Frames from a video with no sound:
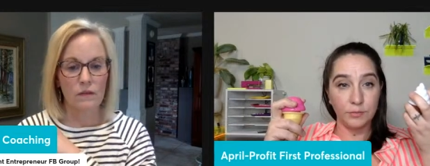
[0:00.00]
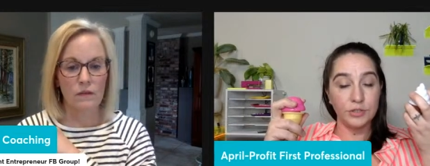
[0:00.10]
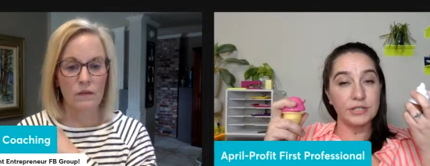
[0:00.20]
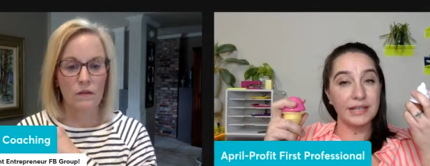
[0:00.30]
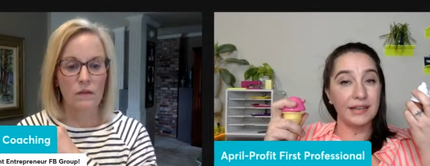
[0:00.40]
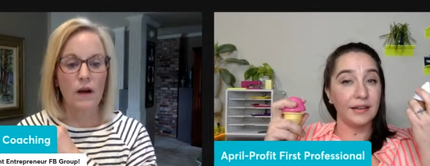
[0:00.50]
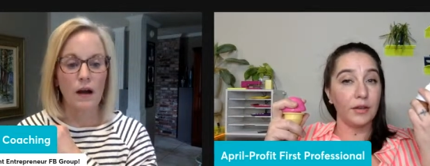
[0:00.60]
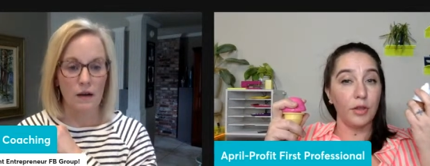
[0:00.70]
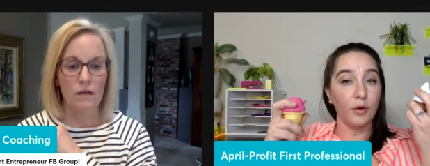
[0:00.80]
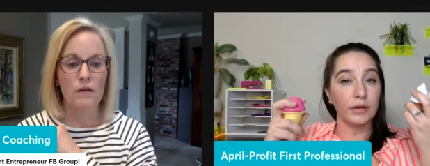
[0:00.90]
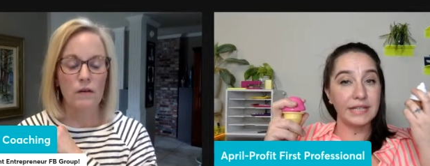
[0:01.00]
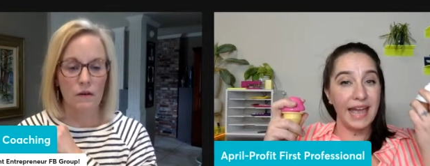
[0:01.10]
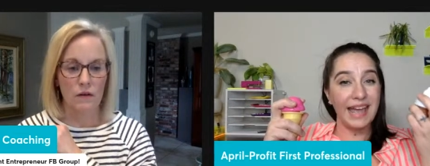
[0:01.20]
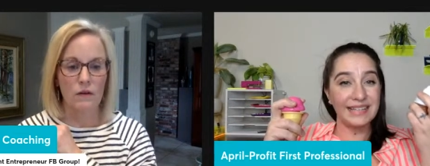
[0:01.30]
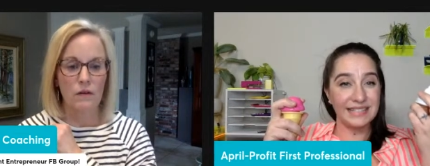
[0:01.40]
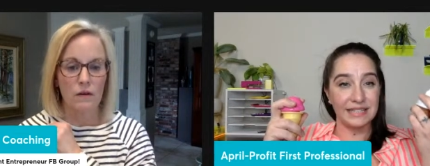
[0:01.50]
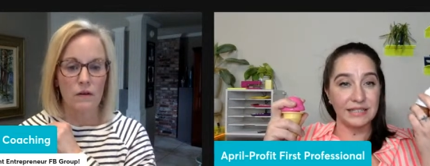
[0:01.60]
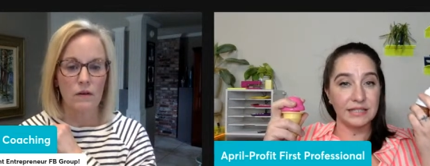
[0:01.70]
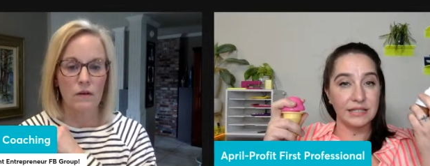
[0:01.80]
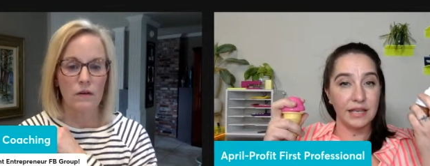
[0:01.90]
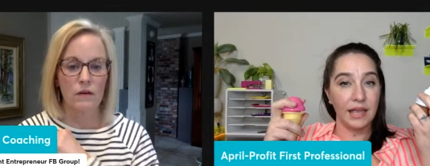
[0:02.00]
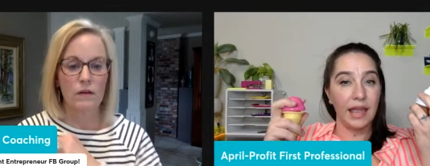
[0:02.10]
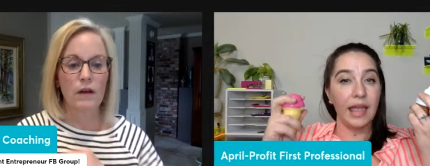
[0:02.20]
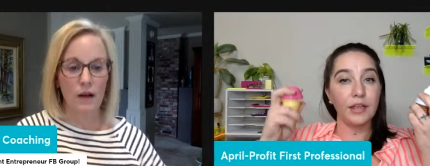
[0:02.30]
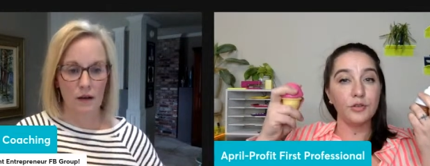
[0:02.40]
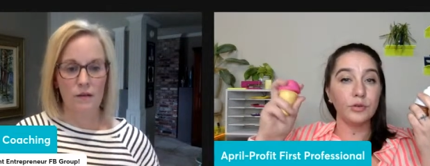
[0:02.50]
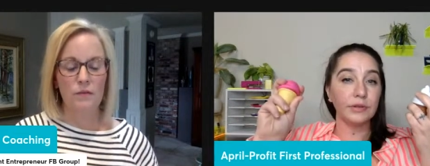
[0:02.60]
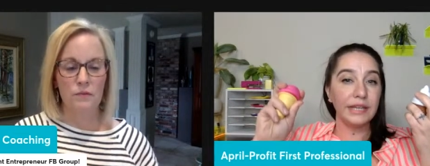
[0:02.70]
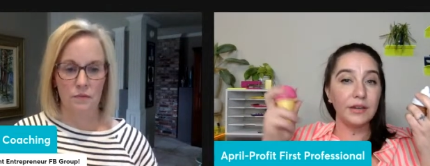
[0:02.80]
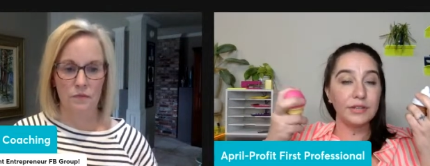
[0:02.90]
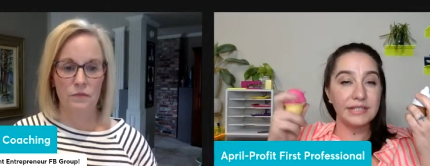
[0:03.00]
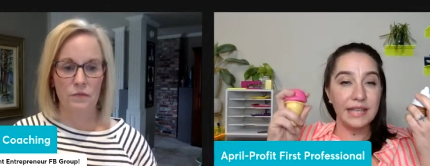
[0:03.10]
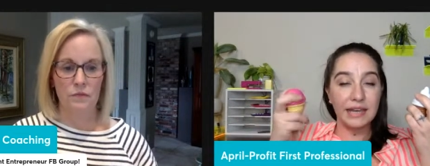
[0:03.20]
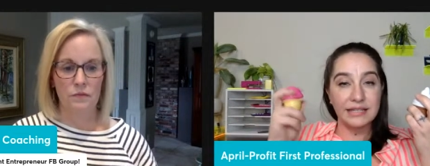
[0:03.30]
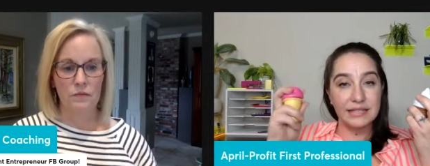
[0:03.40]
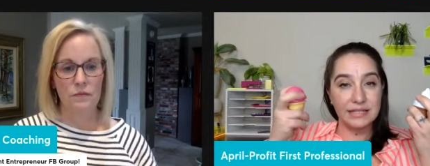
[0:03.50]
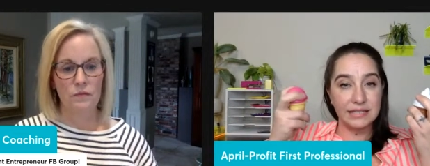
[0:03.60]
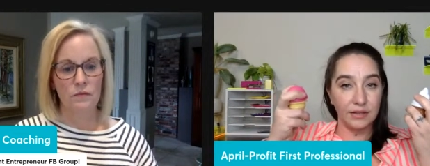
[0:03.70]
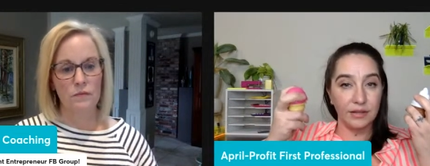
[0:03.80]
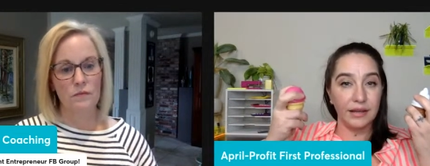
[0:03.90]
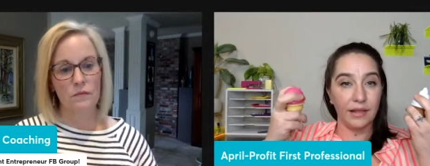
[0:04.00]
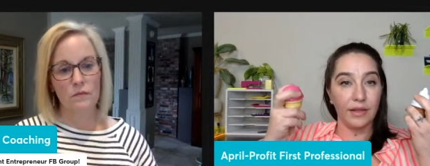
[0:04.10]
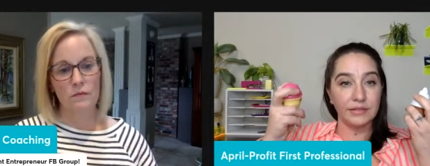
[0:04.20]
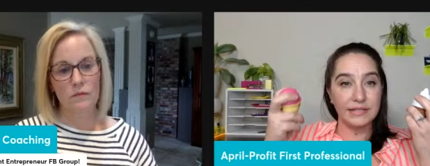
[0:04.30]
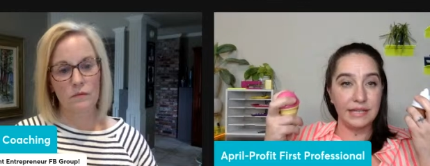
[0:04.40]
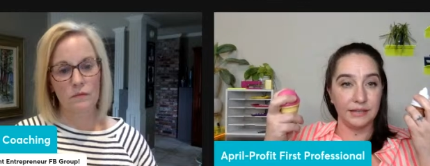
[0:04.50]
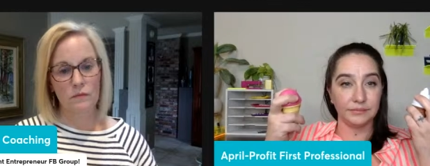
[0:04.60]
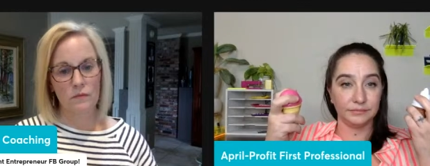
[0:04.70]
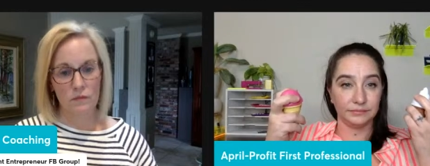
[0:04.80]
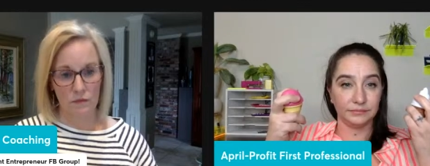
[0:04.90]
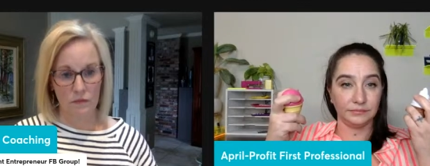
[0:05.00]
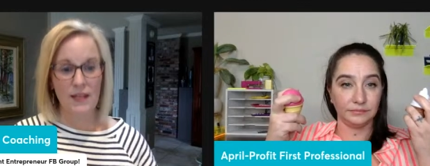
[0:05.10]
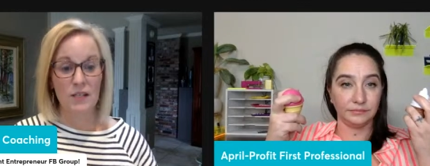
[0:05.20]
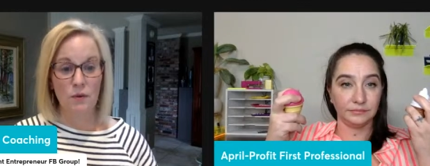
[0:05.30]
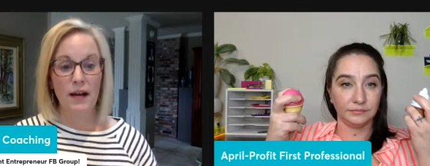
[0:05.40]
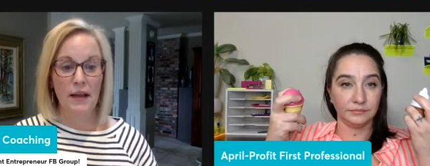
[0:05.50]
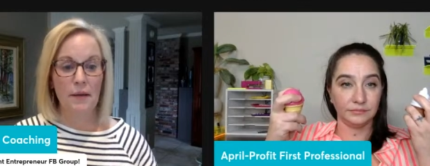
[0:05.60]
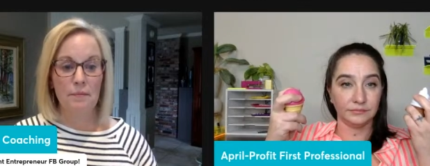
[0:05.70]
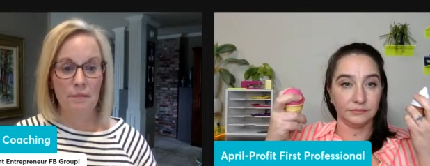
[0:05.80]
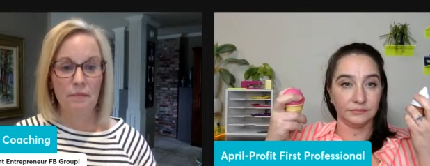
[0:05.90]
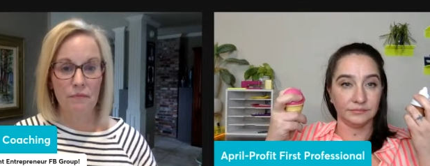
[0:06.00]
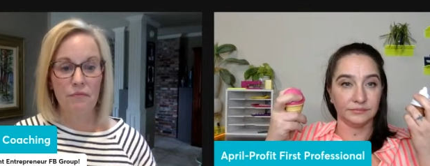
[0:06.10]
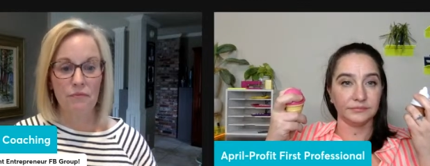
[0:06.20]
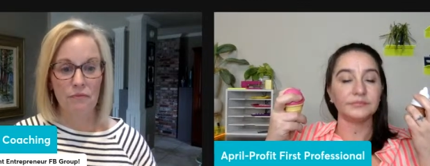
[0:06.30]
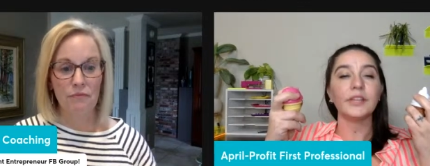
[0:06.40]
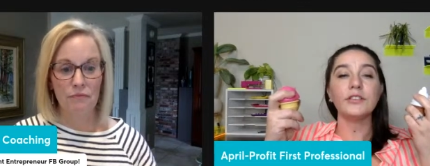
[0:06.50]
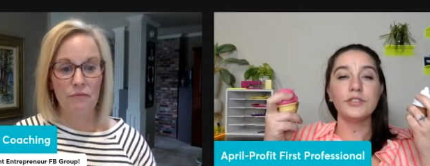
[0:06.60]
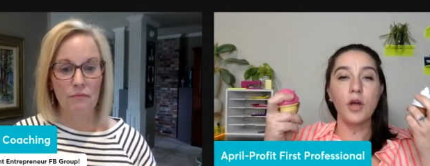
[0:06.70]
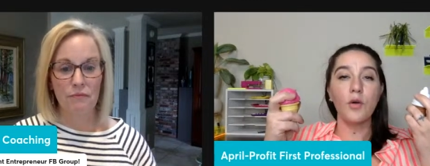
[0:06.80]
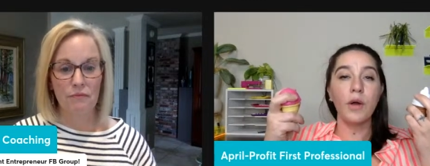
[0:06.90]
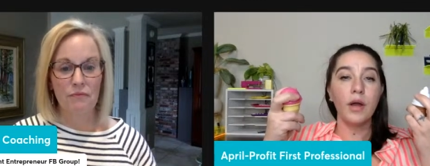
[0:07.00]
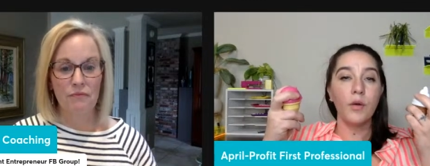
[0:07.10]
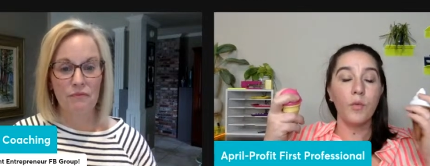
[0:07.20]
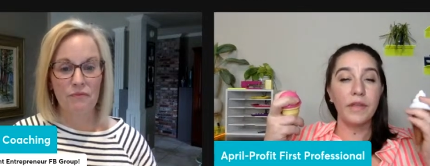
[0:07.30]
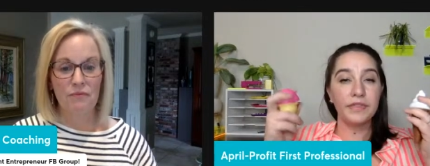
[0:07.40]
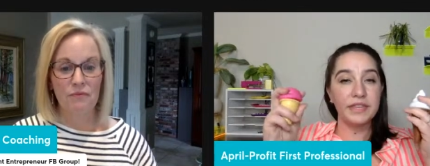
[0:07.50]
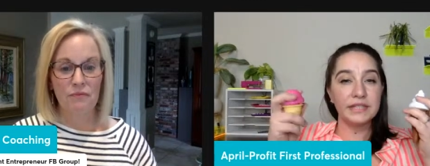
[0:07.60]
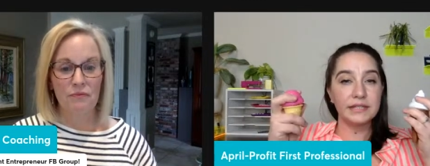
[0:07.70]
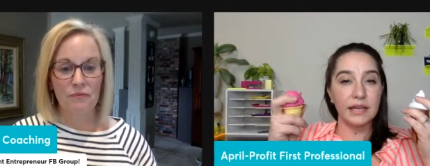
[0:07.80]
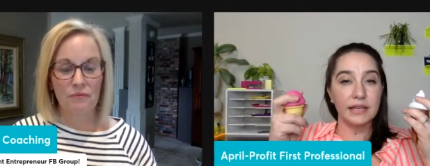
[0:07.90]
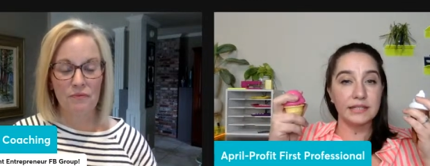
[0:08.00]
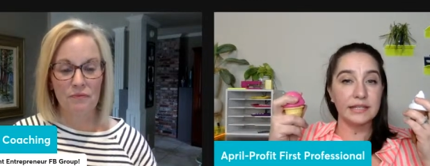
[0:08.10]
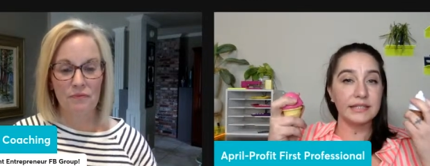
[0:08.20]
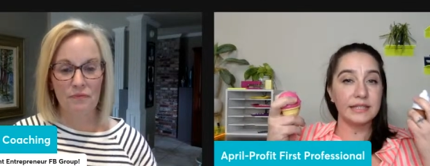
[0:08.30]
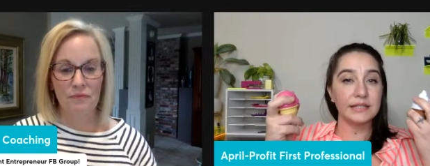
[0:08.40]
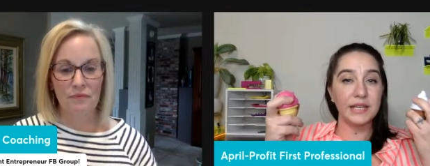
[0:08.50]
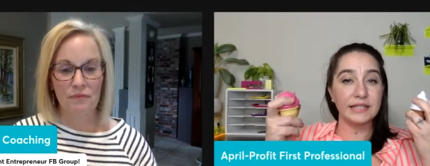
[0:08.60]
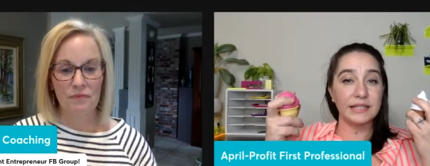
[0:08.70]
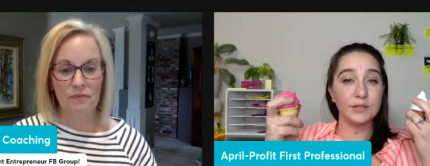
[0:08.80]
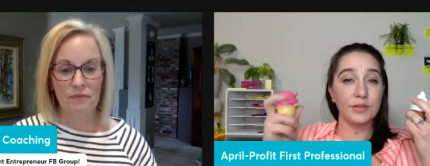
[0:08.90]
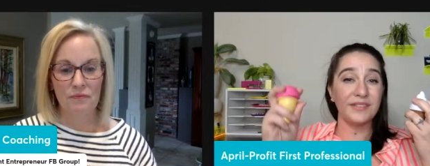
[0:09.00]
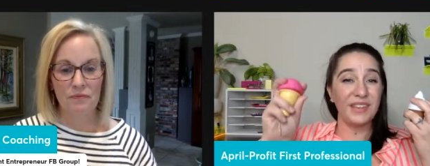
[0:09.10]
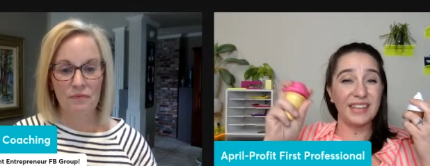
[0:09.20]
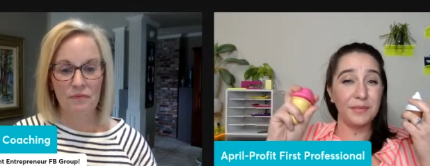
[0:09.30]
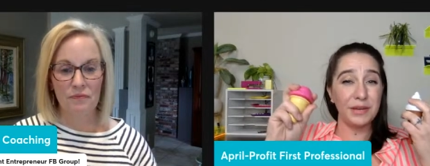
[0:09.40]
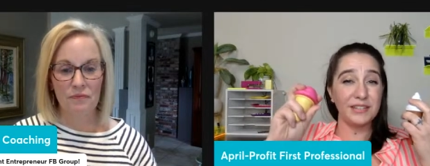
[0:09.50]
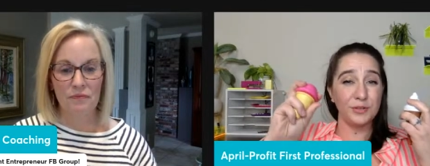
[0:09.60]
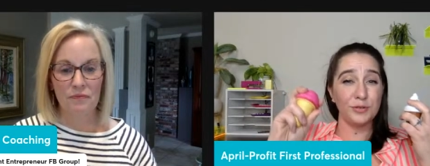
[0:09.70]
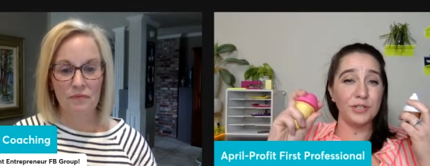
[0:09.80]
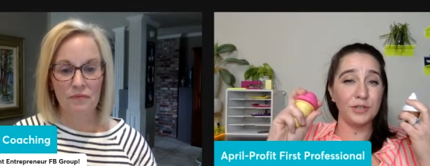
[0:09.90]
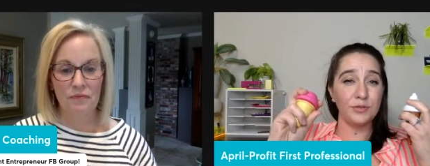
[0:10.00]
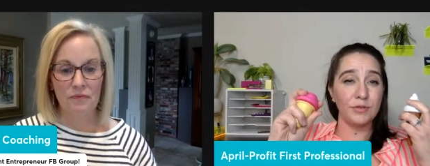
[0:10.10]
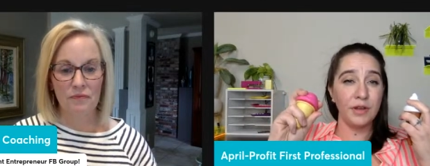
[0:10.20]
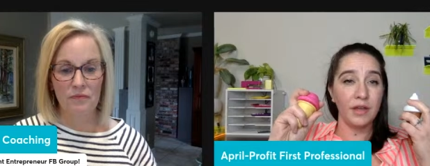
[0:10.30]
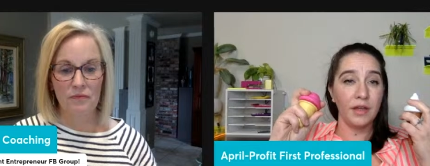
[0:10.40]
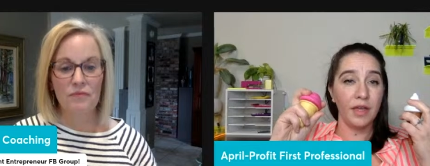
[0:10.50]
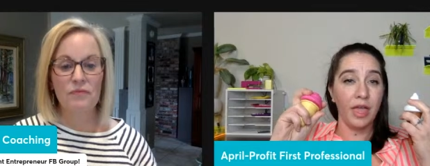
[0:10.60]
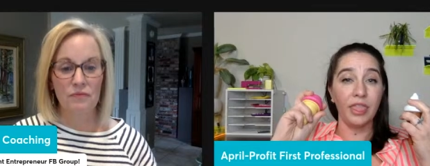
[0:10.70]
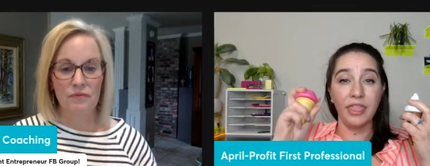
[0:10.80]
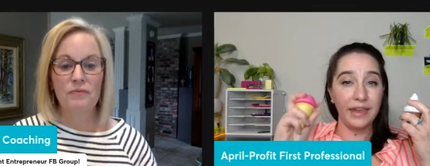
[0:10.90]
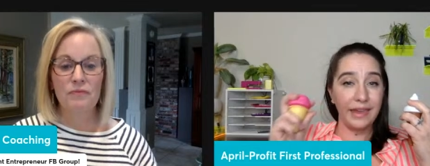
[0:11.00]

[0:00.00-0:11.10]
Speaker 1: which is getting uh-huh. a lower taxes, and uh-huh. your legal status is still an LLC.
Speaker 2: That's what I am.
Speaker 1: So what this does is this makes it so that if anybody sues you, they